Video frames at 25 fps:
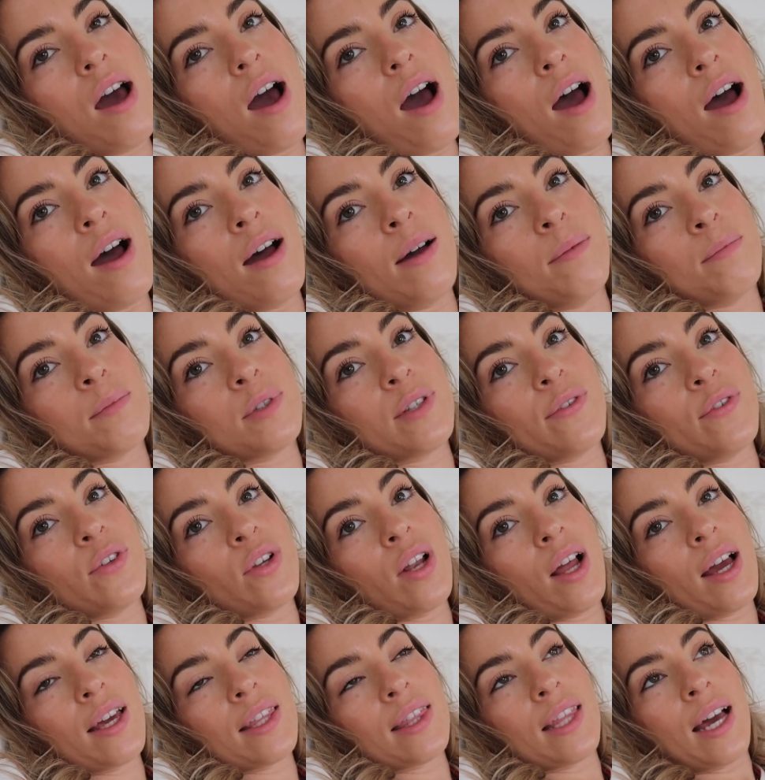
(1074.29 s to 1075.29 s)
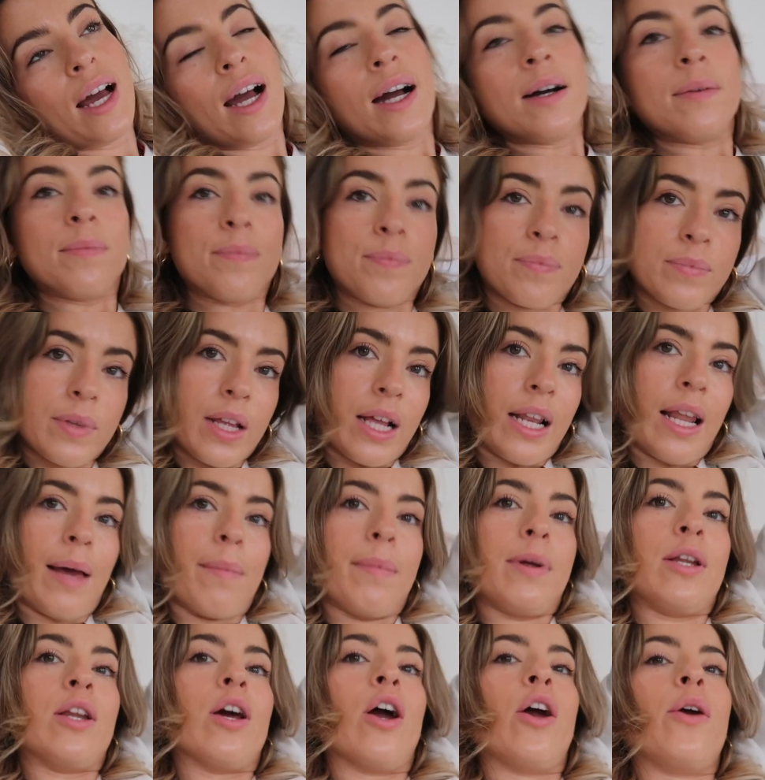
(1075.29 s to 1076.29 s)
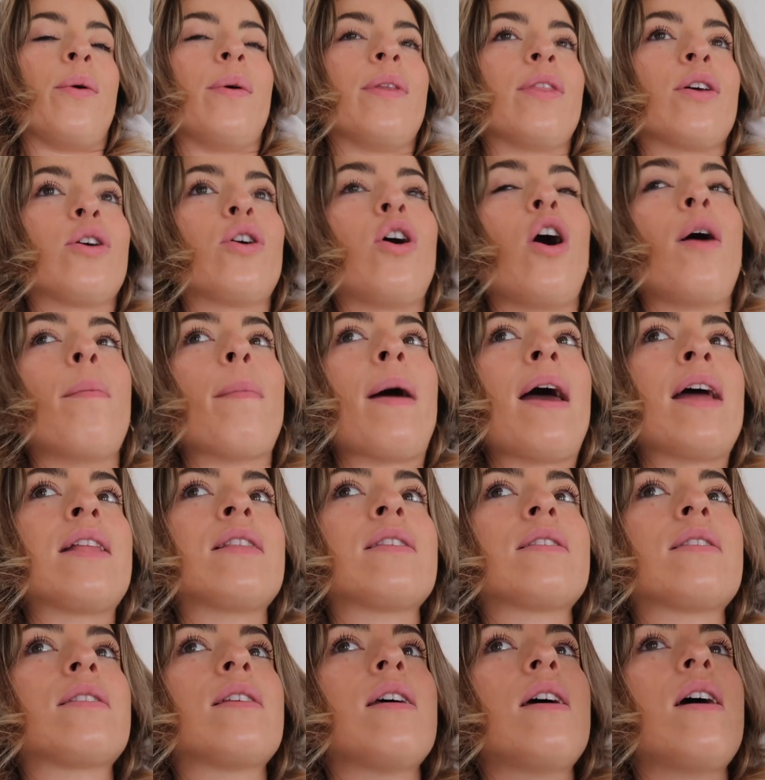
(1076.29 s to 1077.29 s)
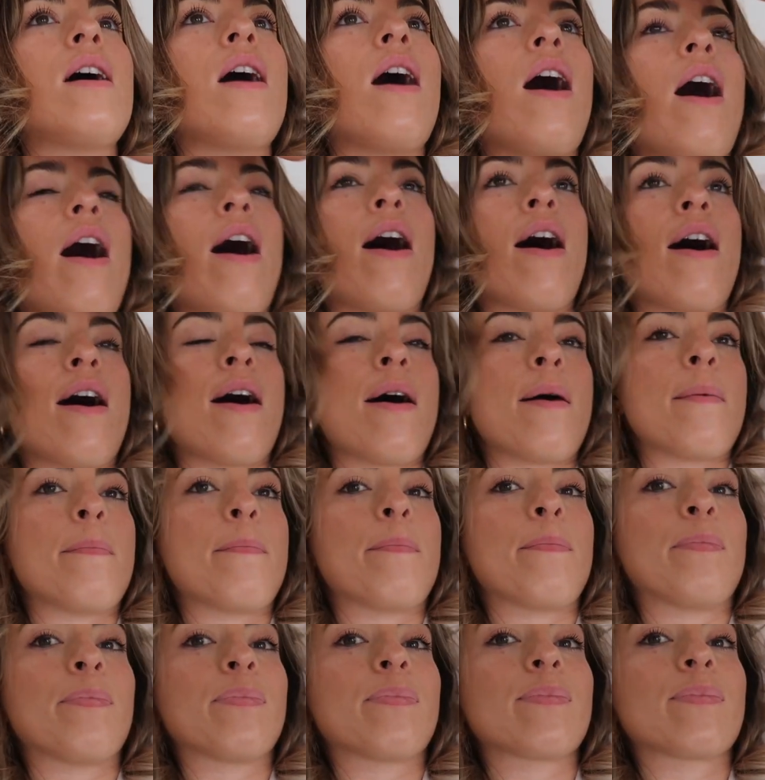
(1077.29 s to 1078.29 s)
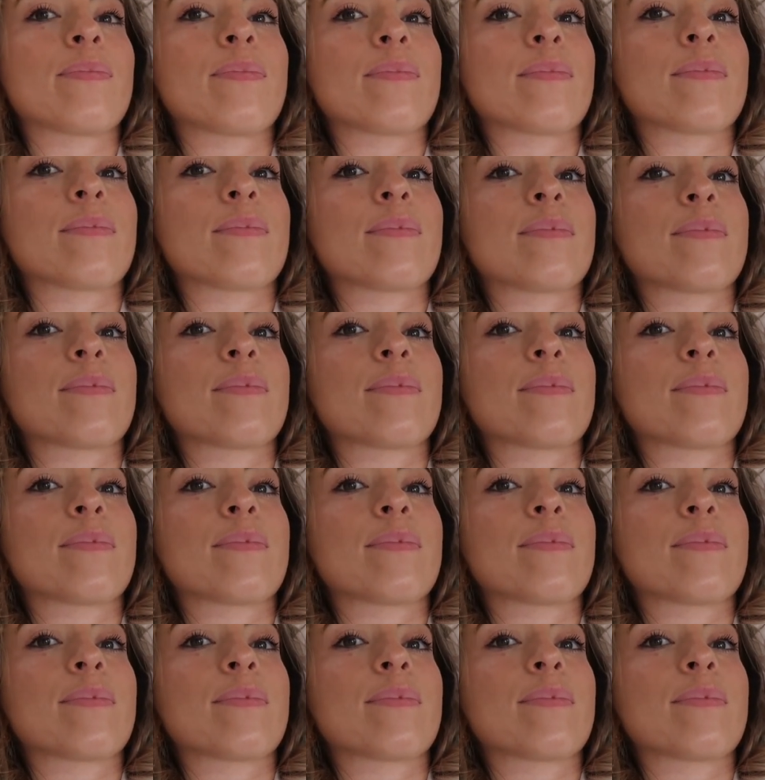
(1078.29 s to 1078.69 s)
um, so if you'd like that let me know in the comments um,